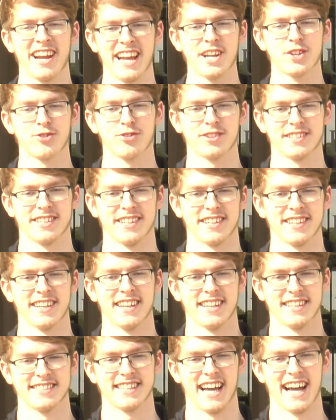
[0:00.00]
interesting
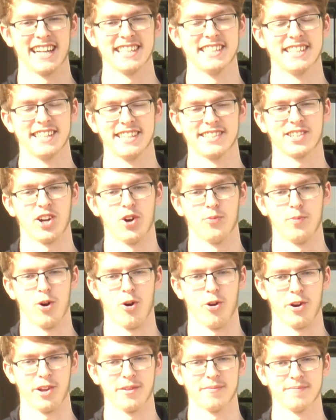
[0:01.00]
silent disco
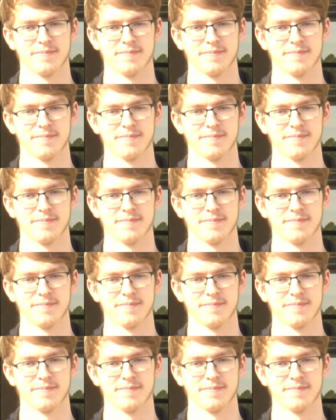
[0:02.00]
party.